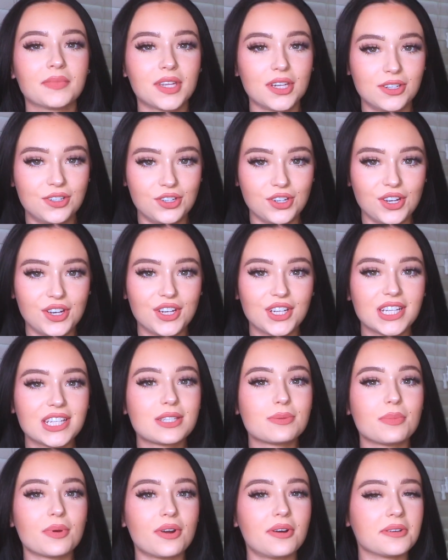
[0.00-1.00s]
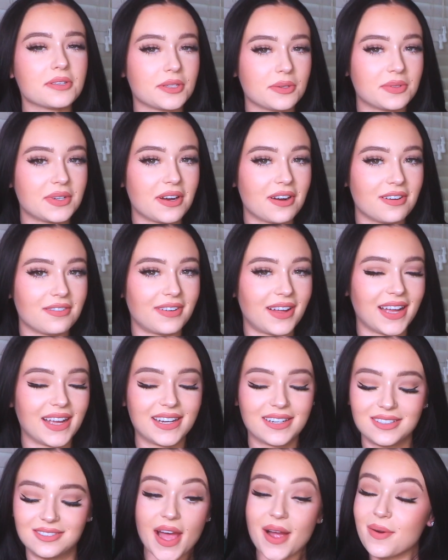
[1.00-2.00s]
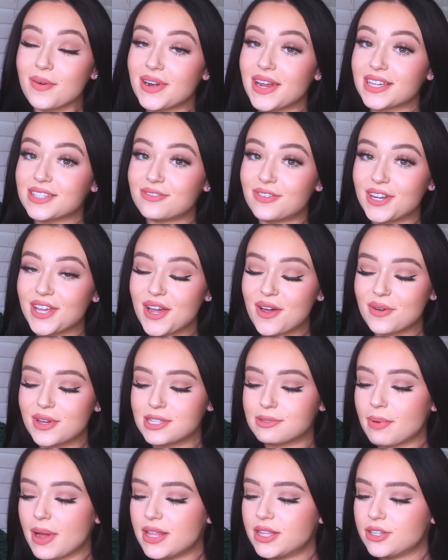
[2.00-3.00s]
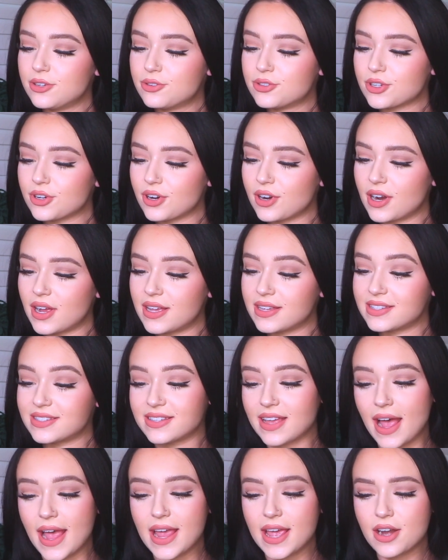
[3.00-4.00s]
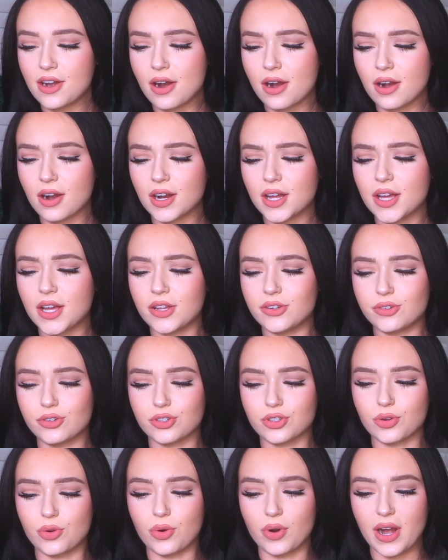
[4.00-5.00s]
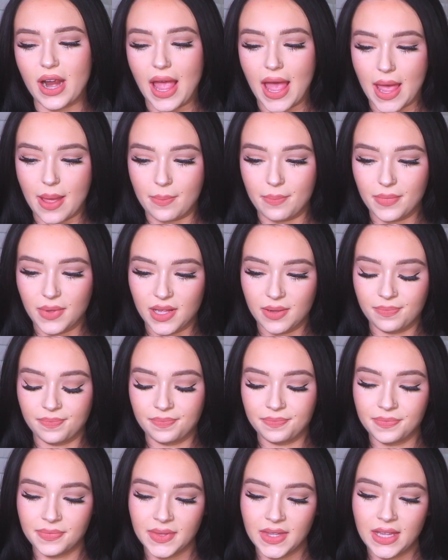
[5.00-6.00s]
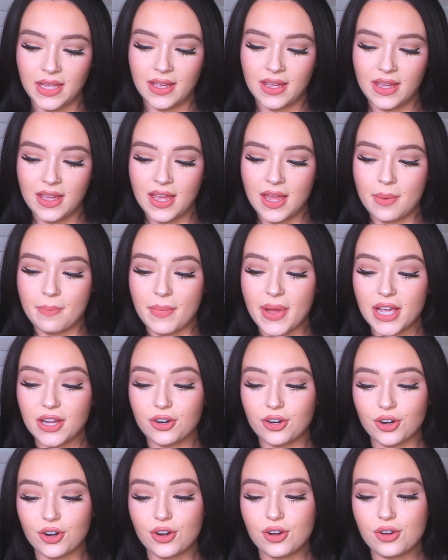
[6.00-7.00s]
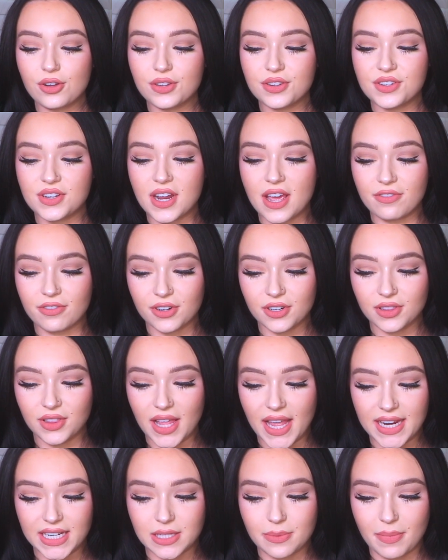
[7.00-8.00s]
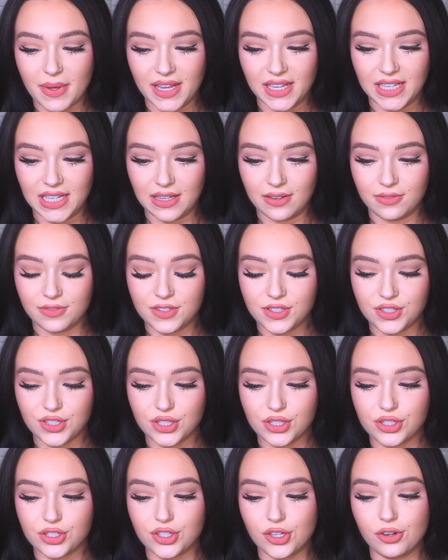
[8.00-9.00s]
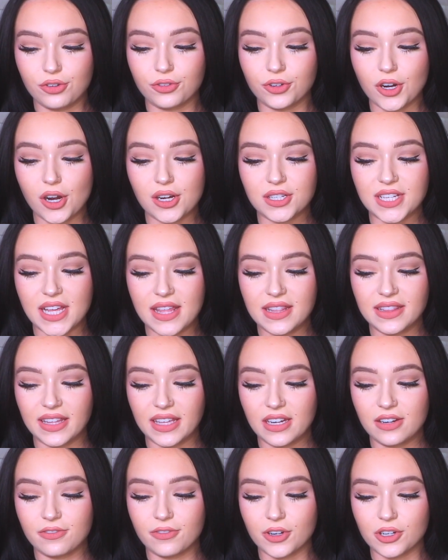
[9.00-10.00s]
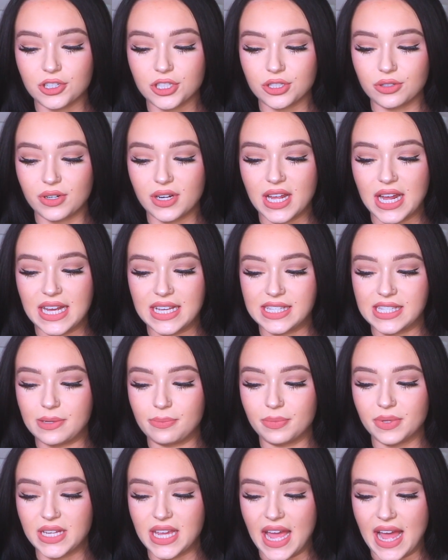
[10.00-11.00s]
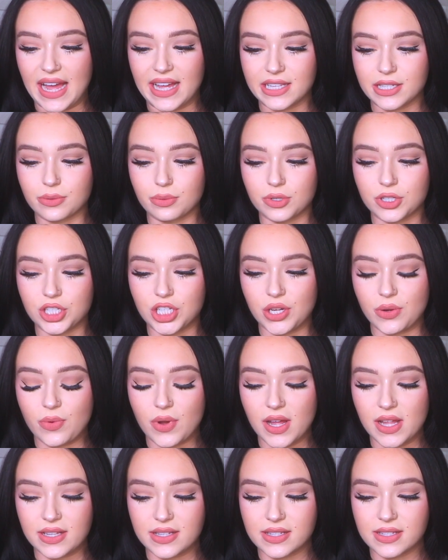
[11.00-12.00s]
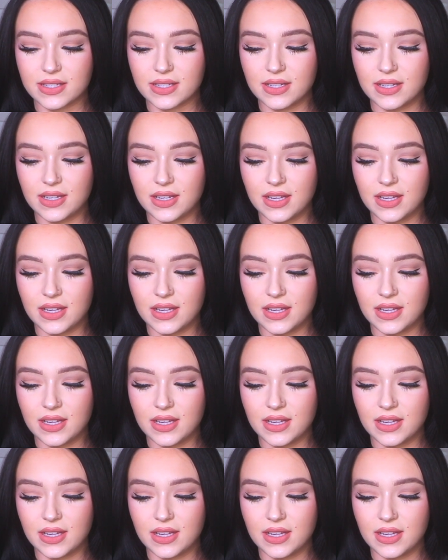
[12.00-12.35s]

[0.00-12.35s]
genius, but also terrifying. Our next video is by the user Sayonara_M. My girl never liked my gifts, so for our 10th anniversary, I simply asked what she wants.